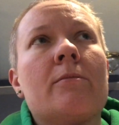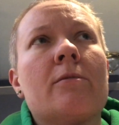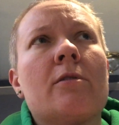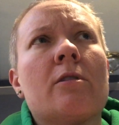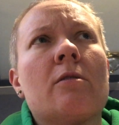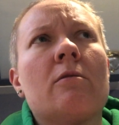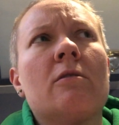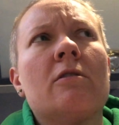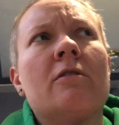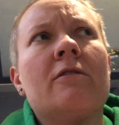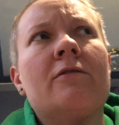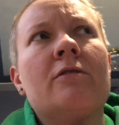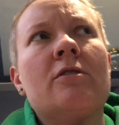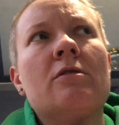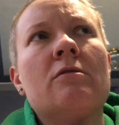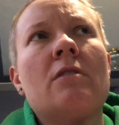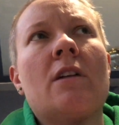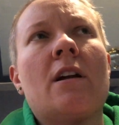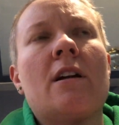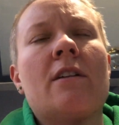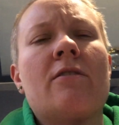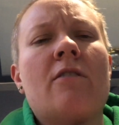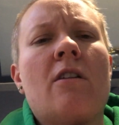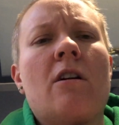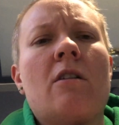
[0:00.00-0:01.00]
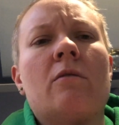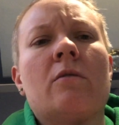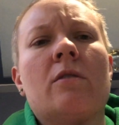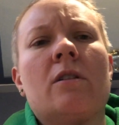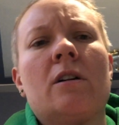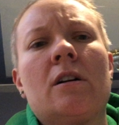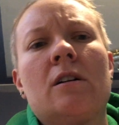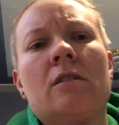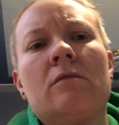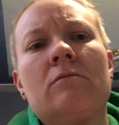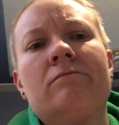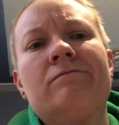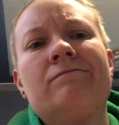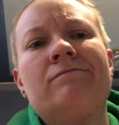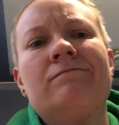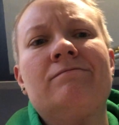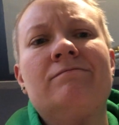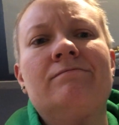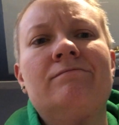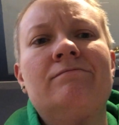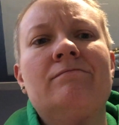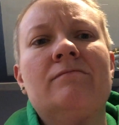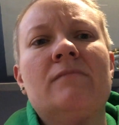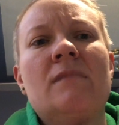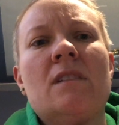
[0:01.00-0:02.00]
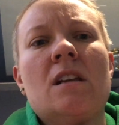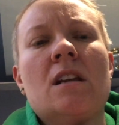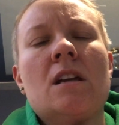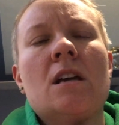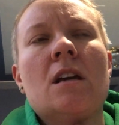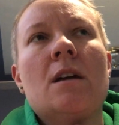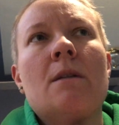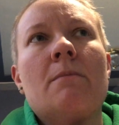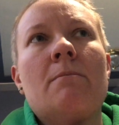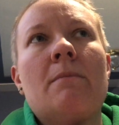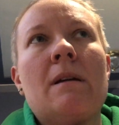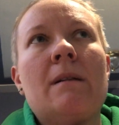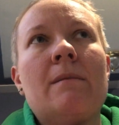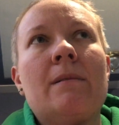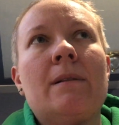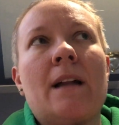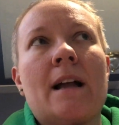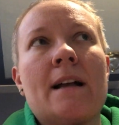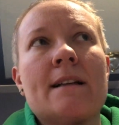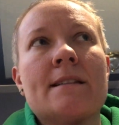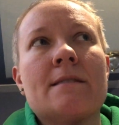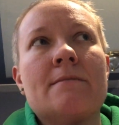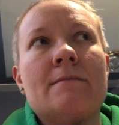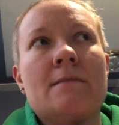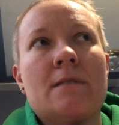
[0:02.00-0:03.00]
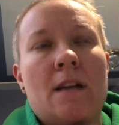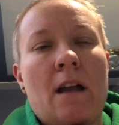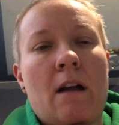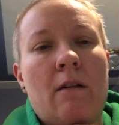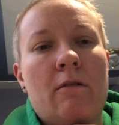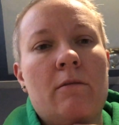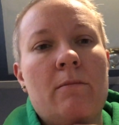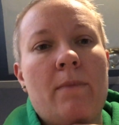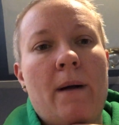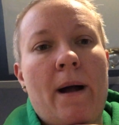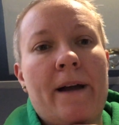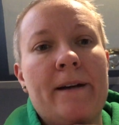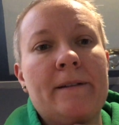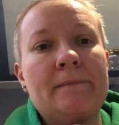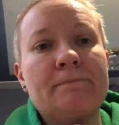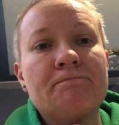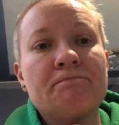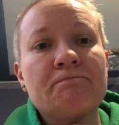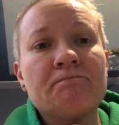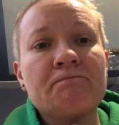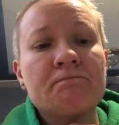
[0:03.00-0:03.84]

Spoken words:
There were a few that I thought were maybe not something I would buy.